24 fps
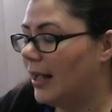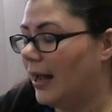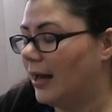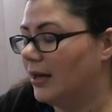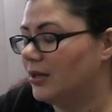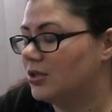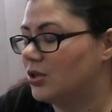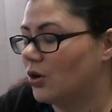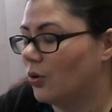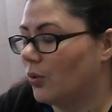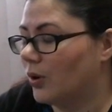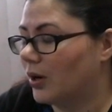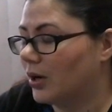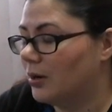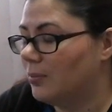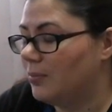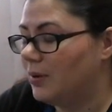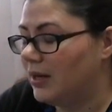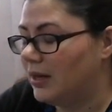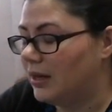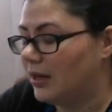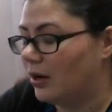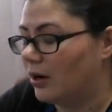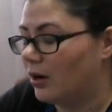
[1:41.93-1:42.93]
And so we're going to
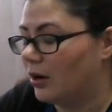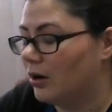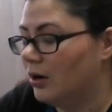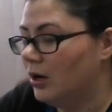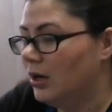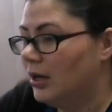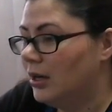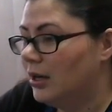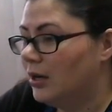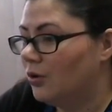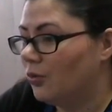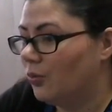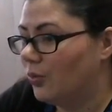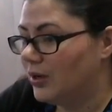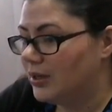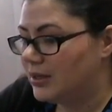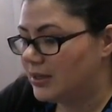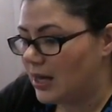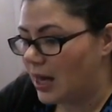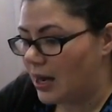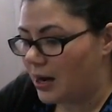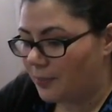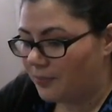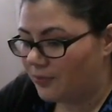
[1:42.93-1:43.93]
be there we
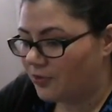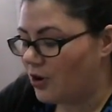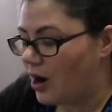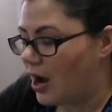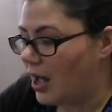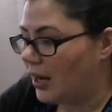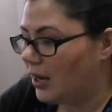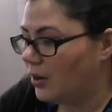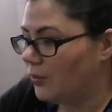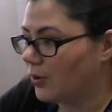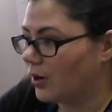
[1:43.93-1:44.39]
set up Friday.